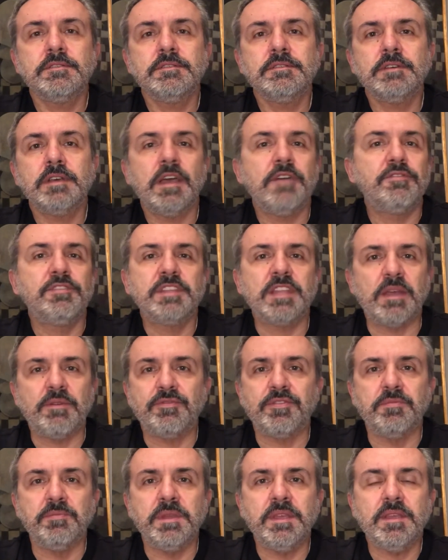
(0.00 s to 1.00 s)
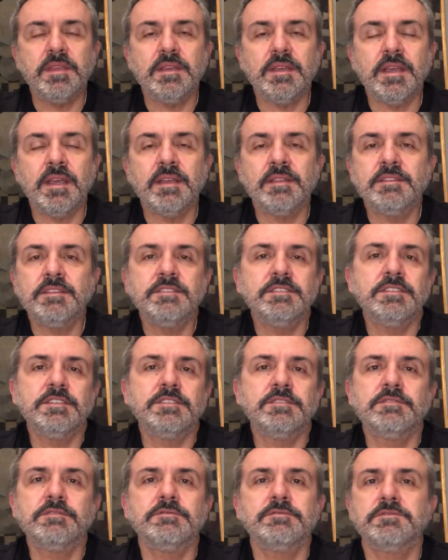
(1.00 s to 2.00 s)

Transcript: every time for me, and this is